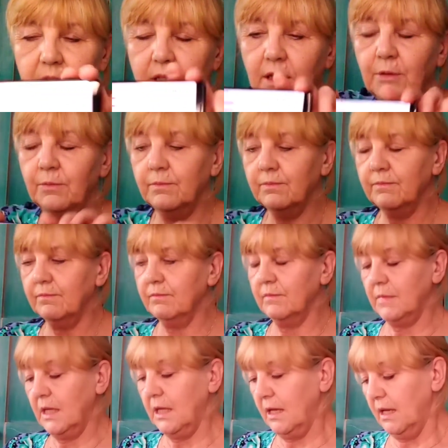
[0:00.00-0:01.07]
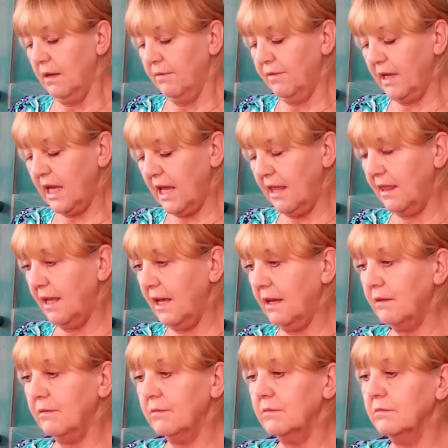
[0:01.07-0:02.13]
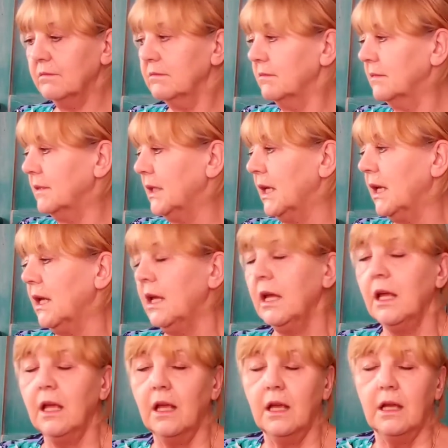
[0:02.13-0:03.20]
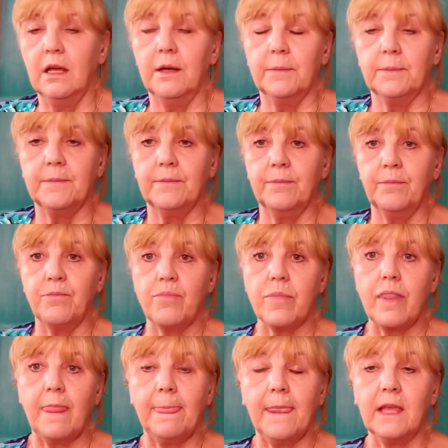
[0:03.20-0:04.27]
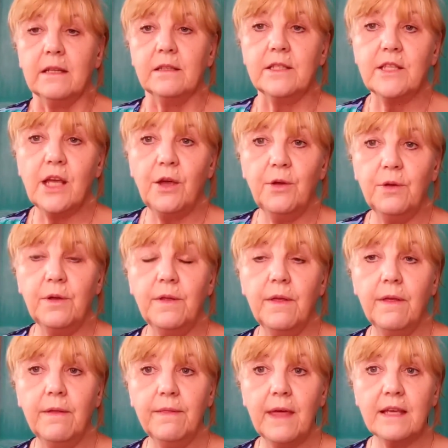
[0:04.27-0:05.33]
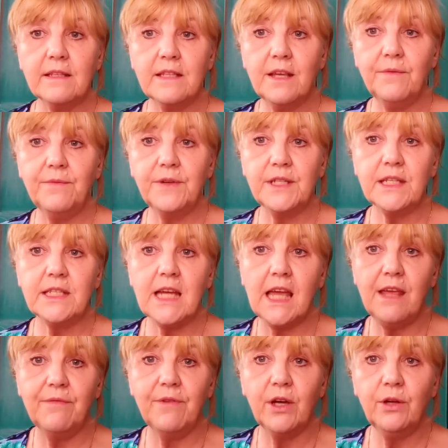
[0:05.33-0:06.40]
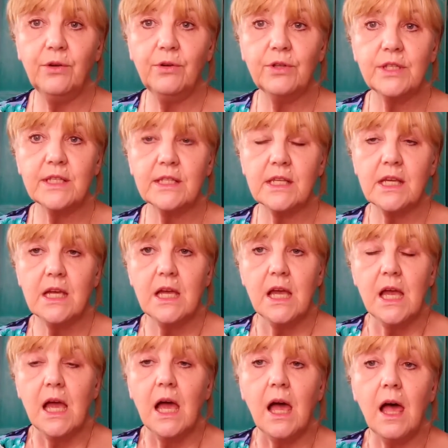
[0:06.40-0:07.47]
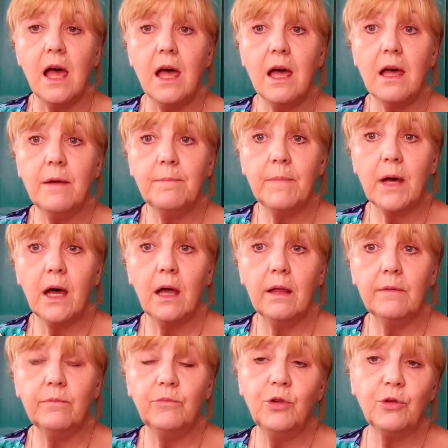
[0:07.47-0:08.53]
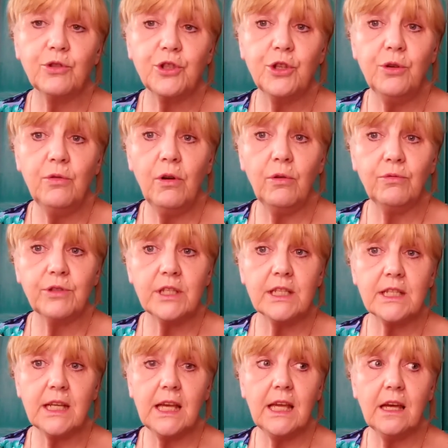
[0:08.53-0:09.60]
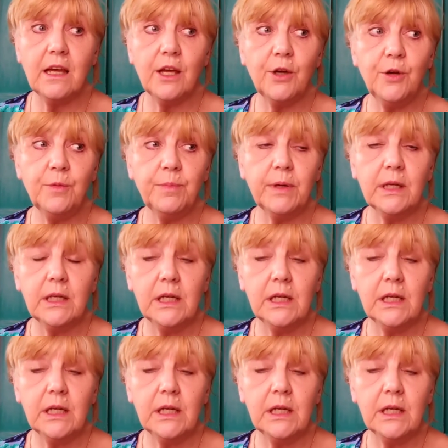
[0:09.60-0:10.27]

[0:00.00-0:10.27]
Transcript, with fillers: no forget that so that's it for today folks um, not too long today, I hope.